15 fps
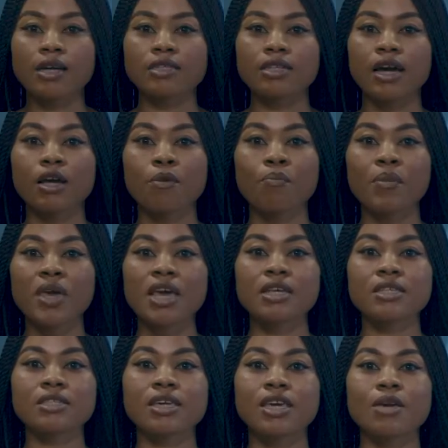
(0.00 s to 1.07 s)
Hashtag
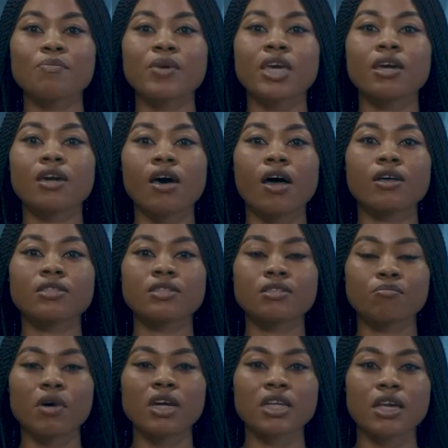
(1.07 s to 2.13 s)
peacekeeping
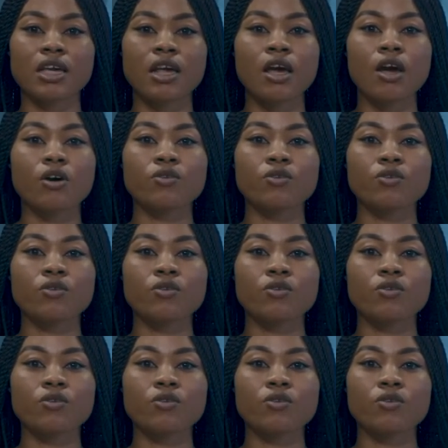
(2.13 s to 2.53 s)
costs money.